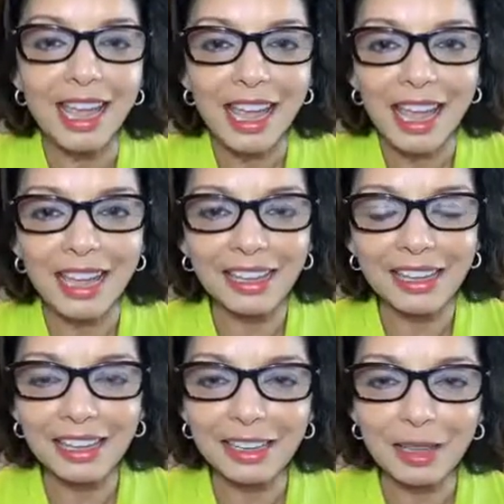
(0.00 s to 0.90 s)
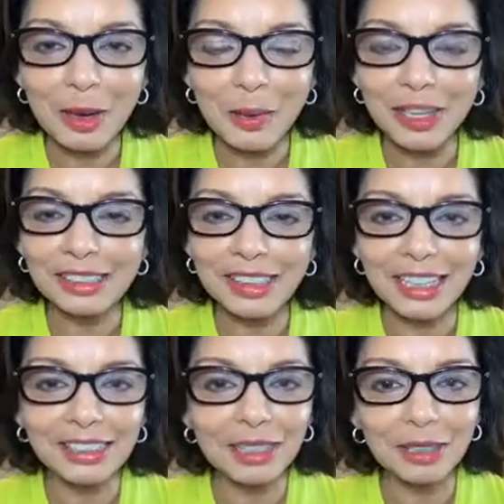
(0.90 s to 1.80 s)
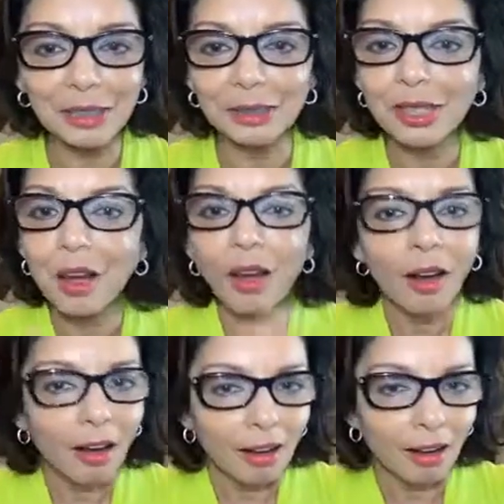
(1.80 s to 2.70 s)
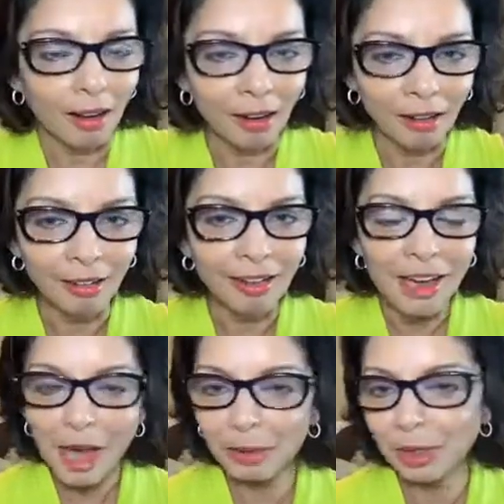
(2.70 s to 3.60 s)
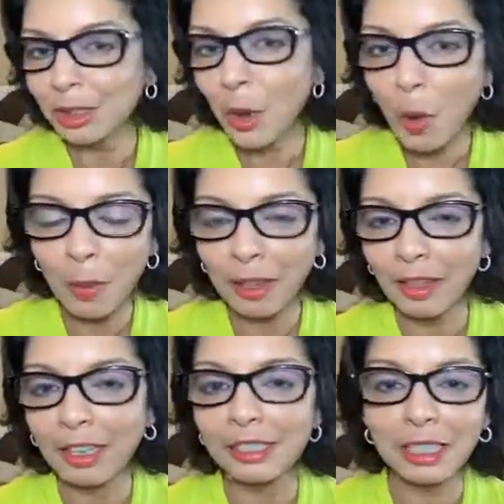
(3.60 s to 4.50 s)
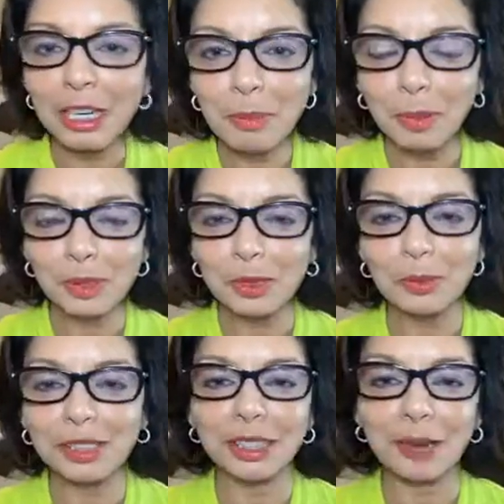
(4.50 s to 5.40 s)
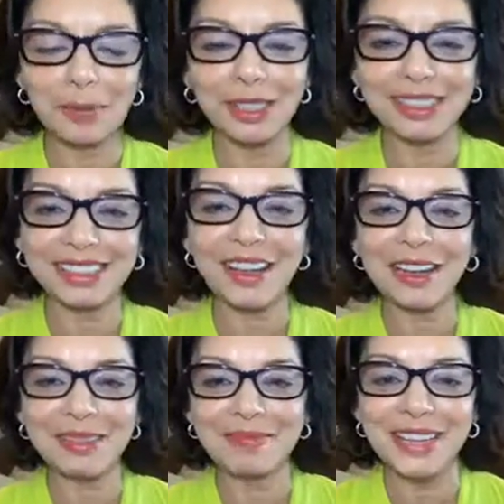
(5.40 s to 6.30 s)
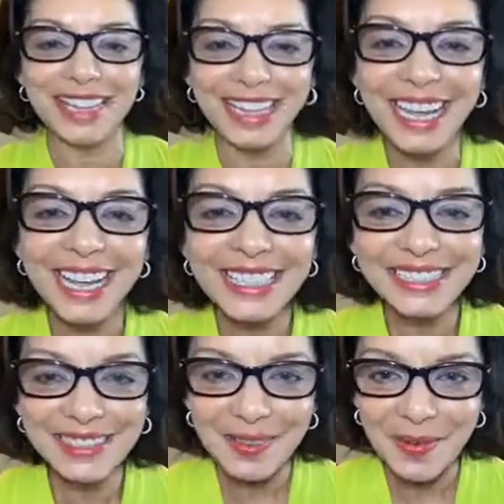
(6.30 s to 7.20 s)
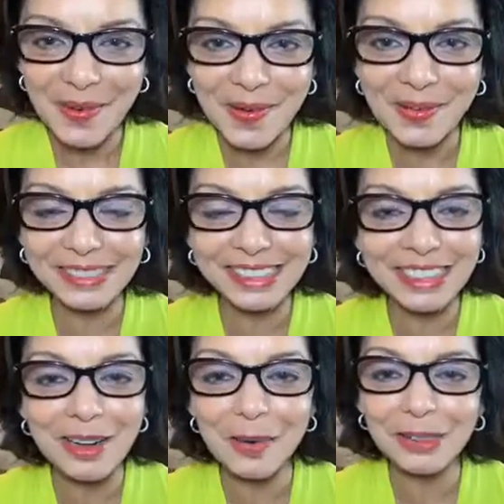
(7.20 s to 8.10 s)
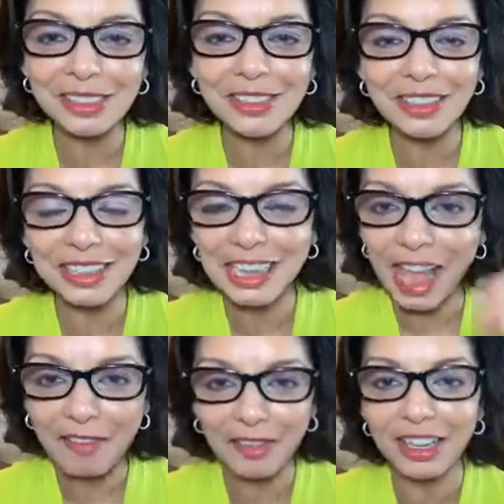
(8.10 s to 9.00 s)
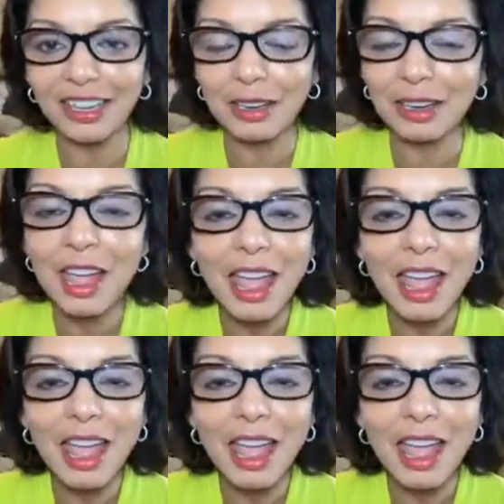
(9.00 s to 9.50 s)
And, when I sat down, he goes, "Oh, I was just hoping that a skinny person would sit beside me." So it was, we started laughing